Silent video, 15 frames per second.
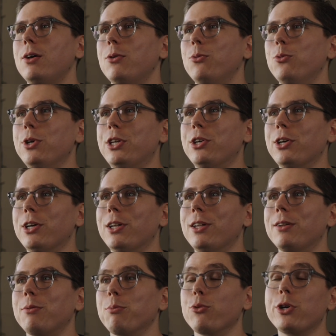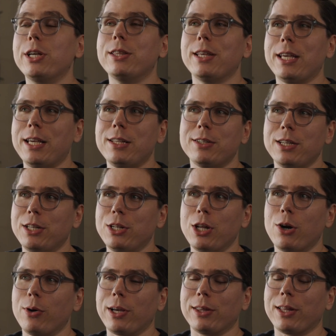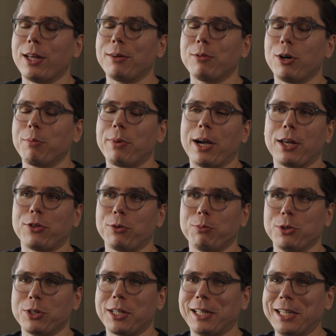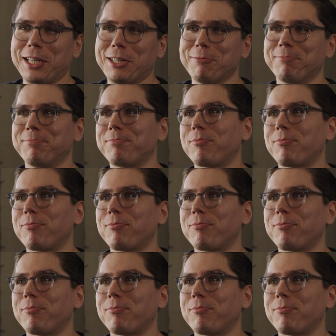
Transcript: we could breathe easy knowing that our bathroom was clean.